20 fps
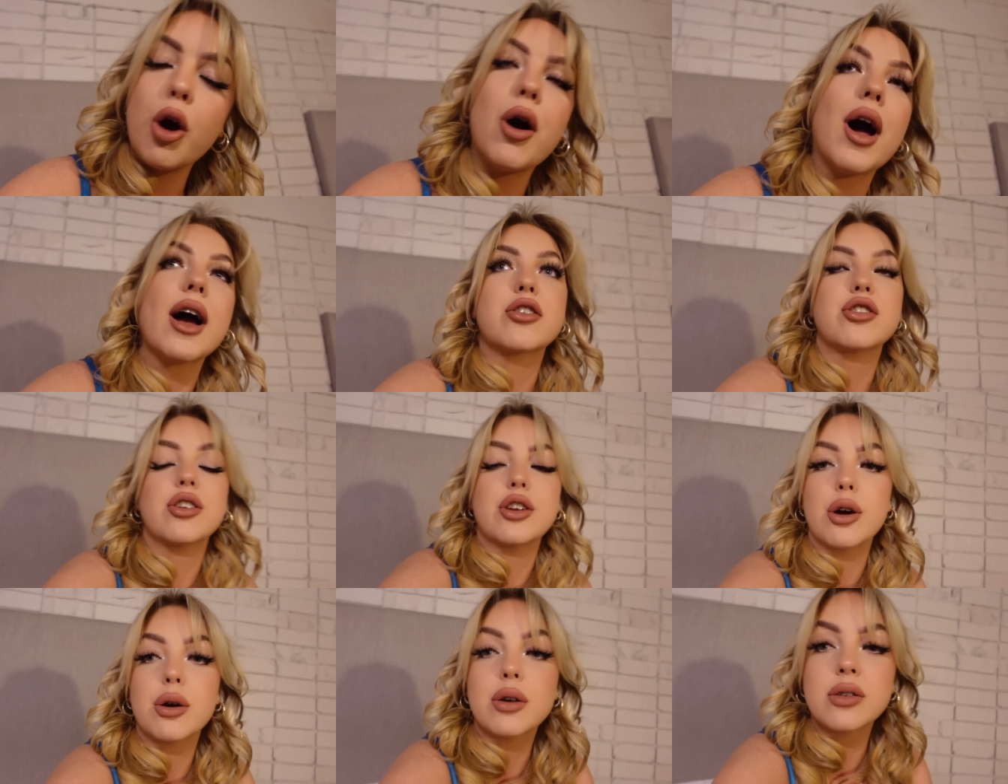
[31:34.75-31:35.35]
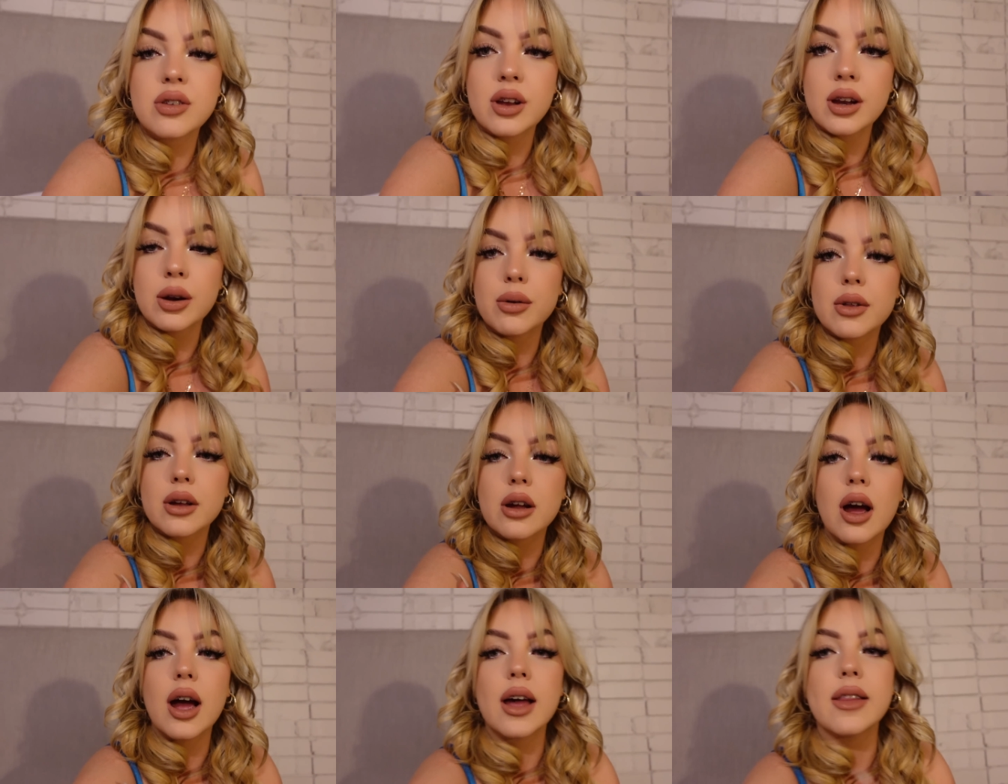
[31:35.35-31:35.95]
Oh, actually, no. I was sitting with
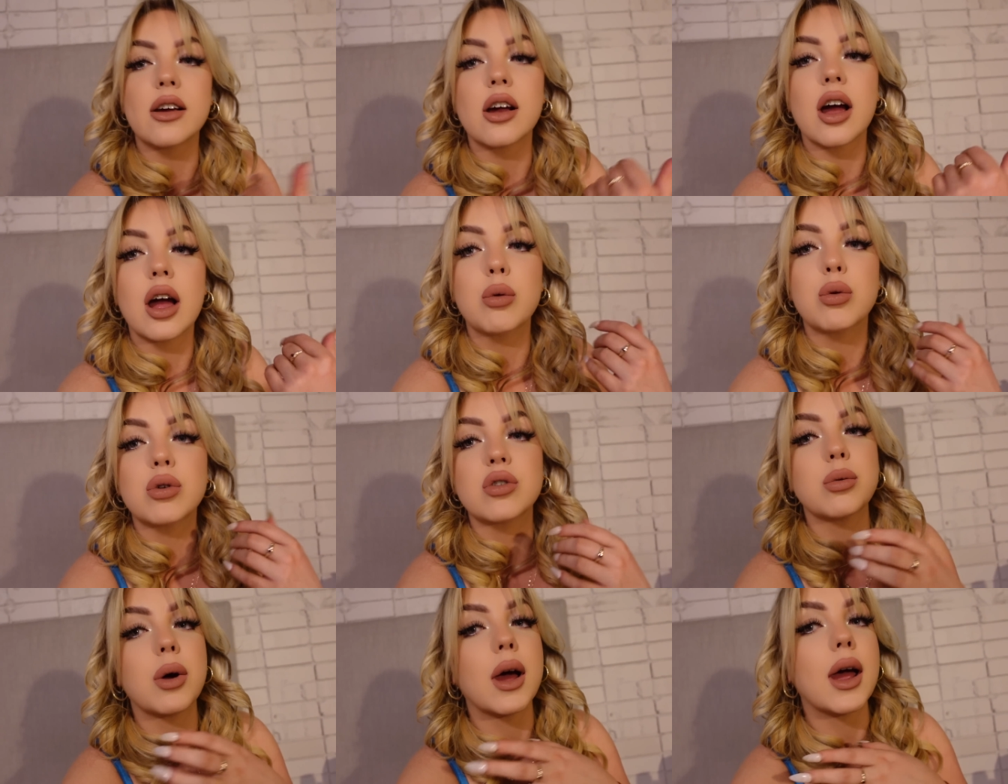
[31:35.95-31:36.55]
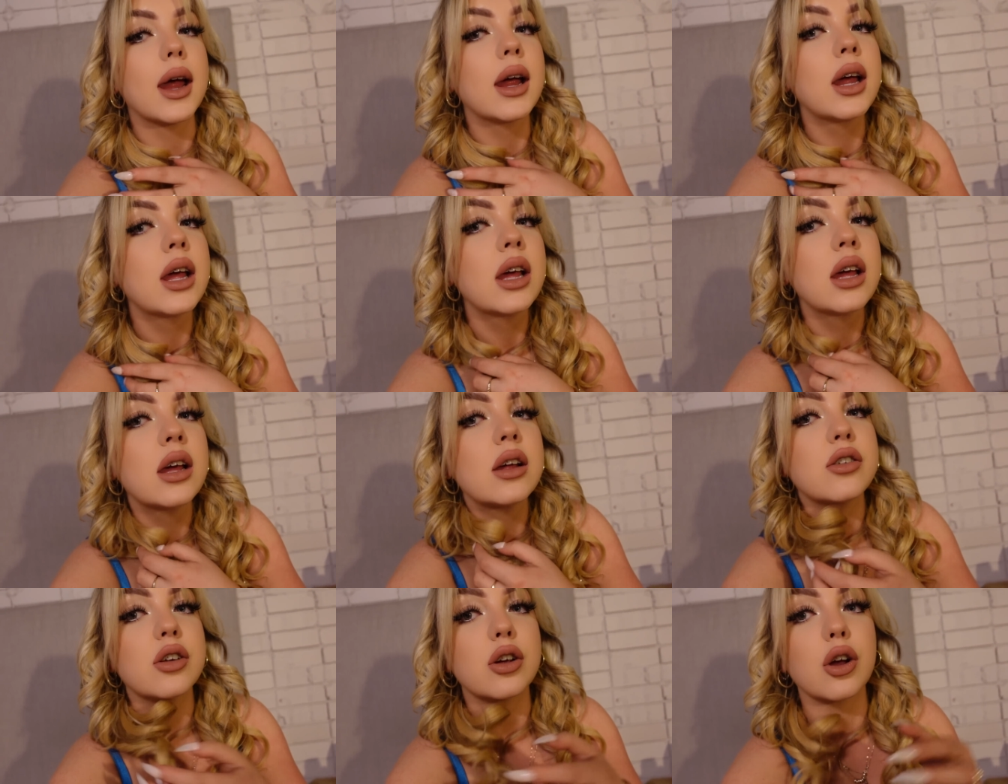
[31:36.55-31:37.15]
a guy, and the guy walked away
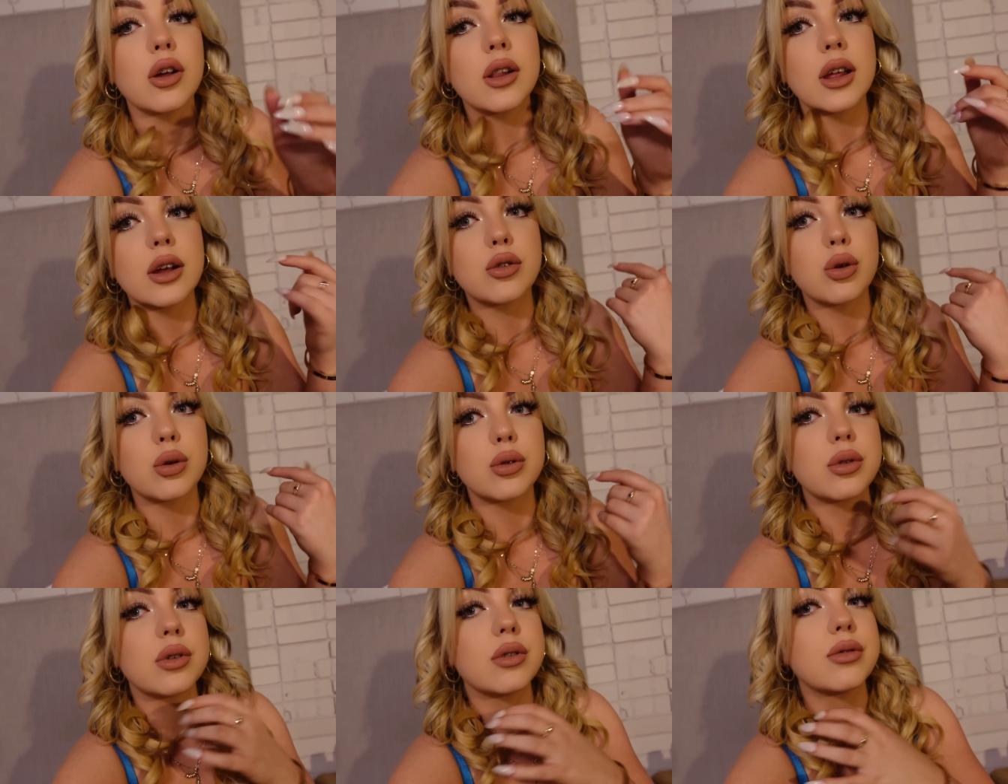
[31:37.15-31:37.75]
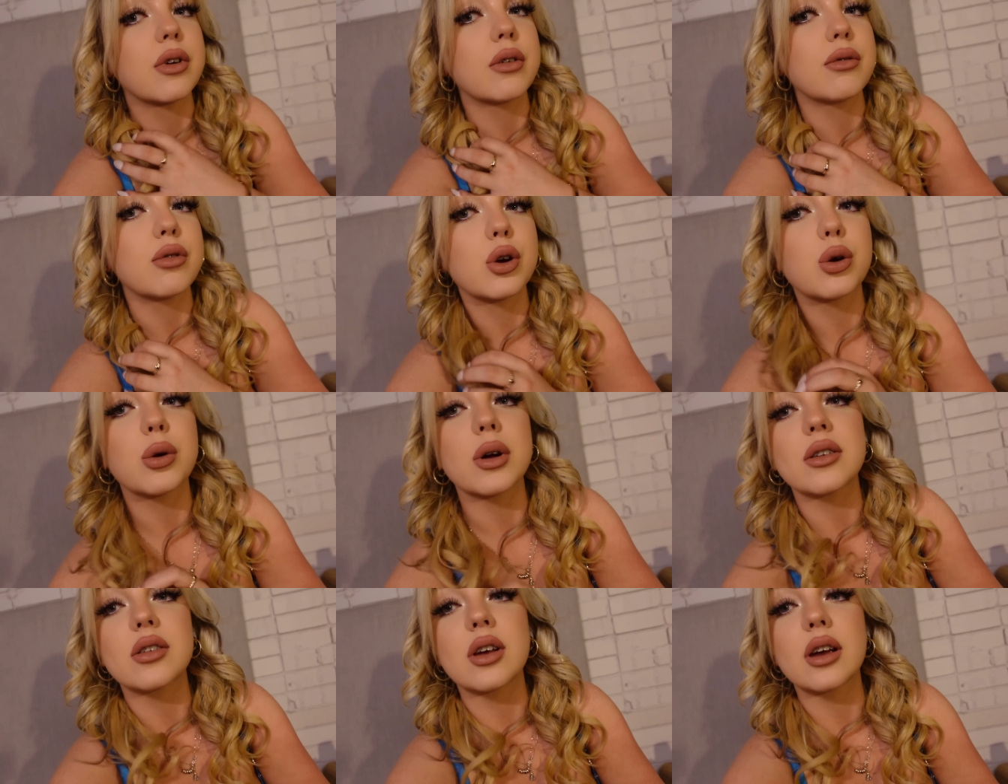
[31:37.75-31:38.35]
to go like talk to his friend for a
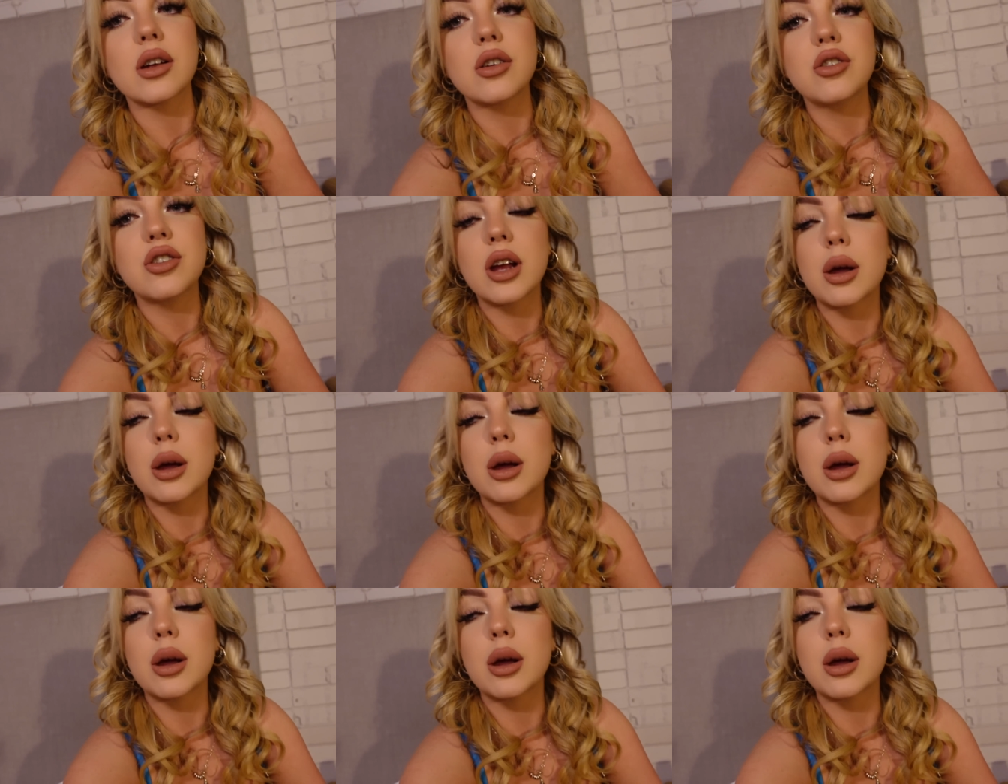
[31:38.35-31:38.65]
quick second.